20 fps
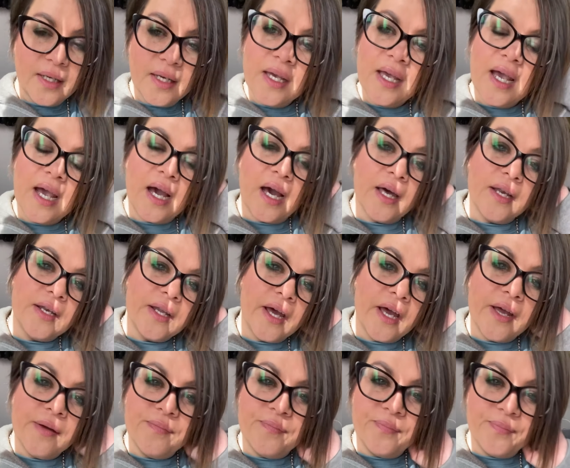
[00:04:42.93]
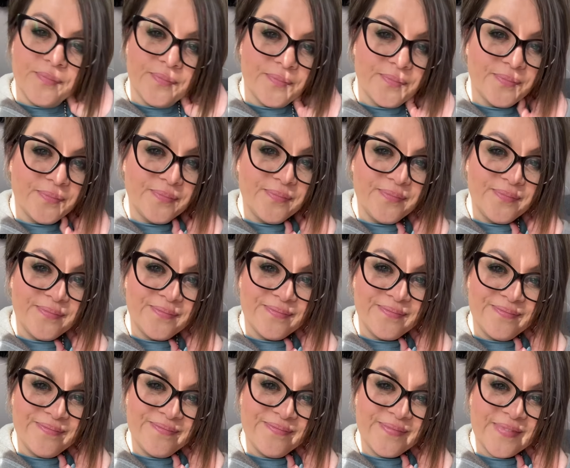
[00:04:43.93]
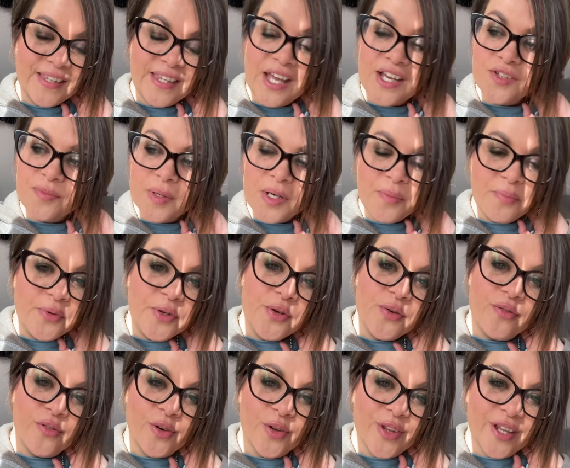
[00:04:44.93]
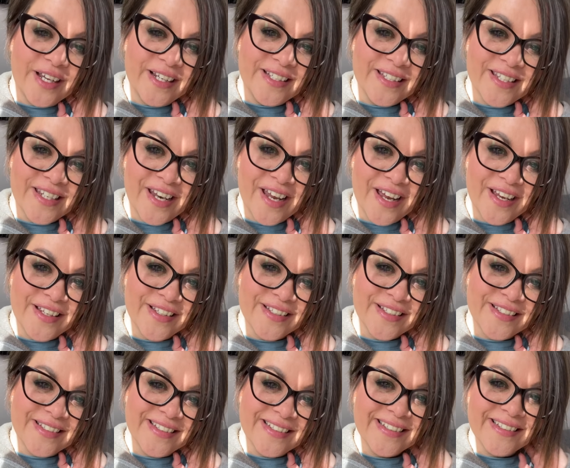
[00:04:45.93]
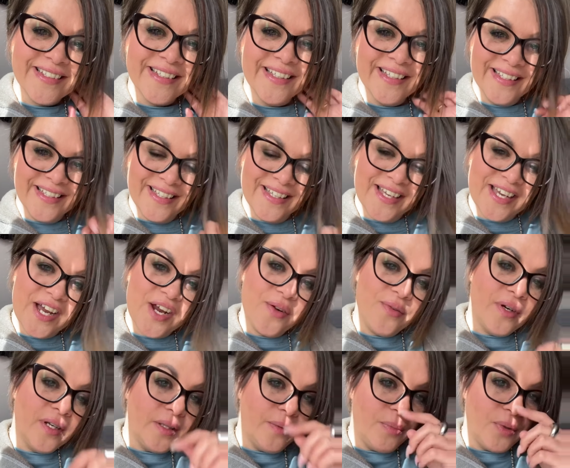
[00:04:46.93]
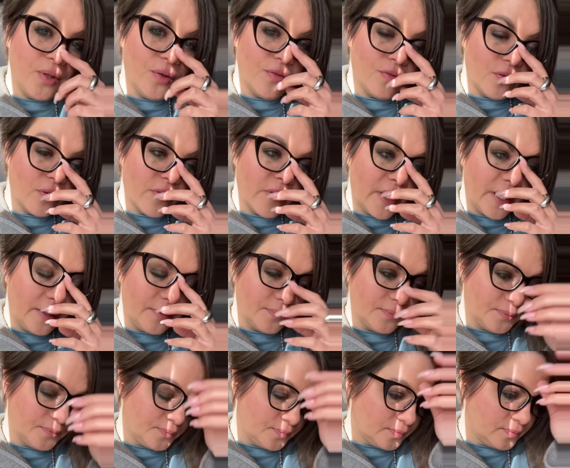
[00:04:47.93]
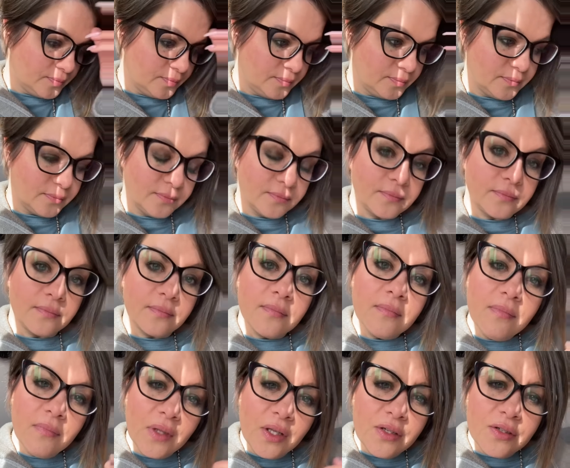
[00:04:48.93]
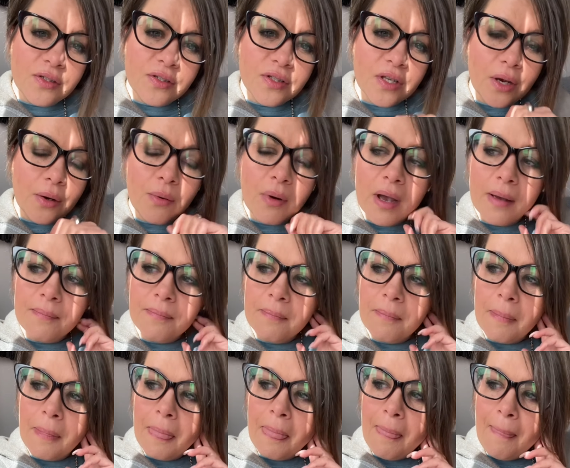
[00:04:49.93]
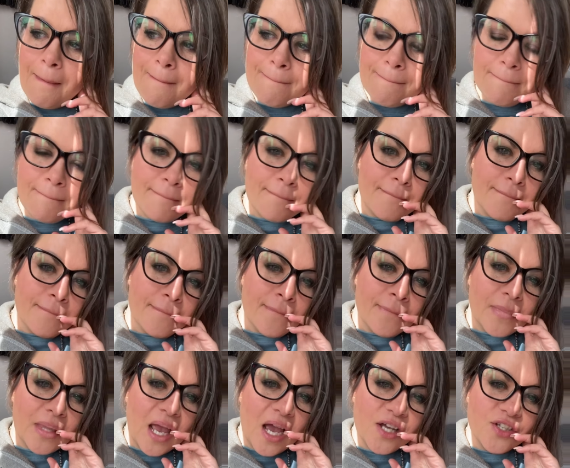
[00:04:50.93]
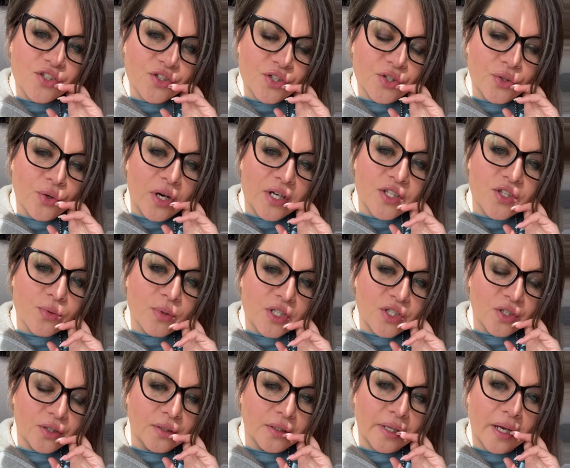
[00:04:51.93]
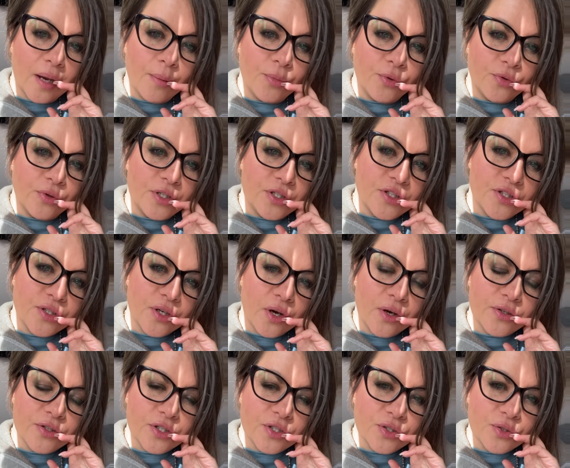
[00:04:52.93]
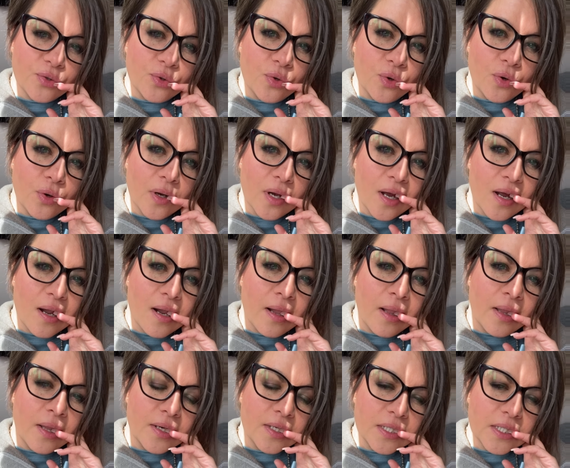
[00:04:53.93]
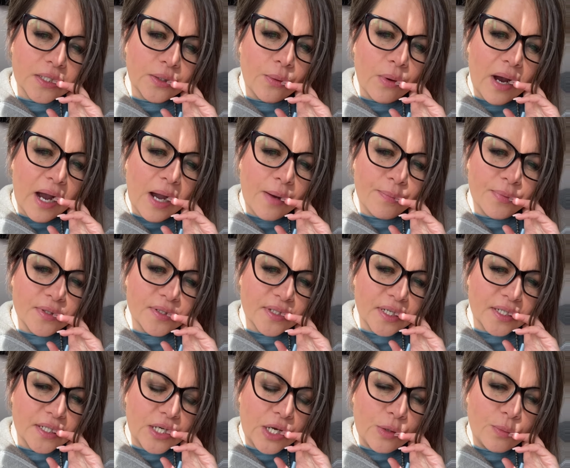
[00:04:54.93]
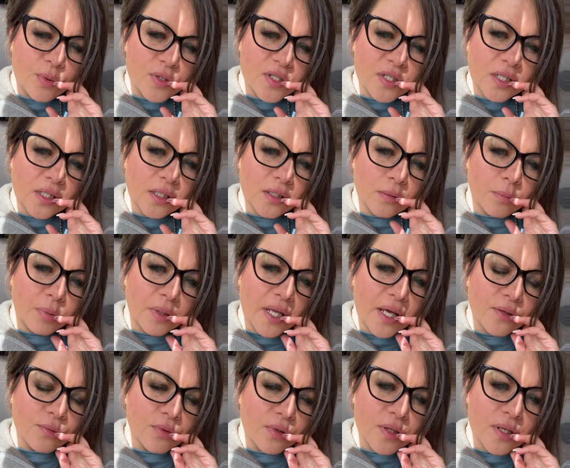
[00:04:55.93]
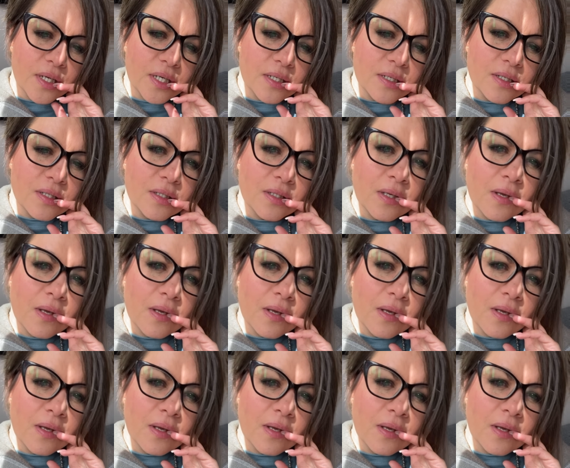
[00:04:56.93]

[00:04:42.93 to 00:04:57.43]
And that's been a beautiful thing today. A really beautiful thing. So I just thought I'd switch on the camera and start to talk and see what happened. I had no particular plan with this.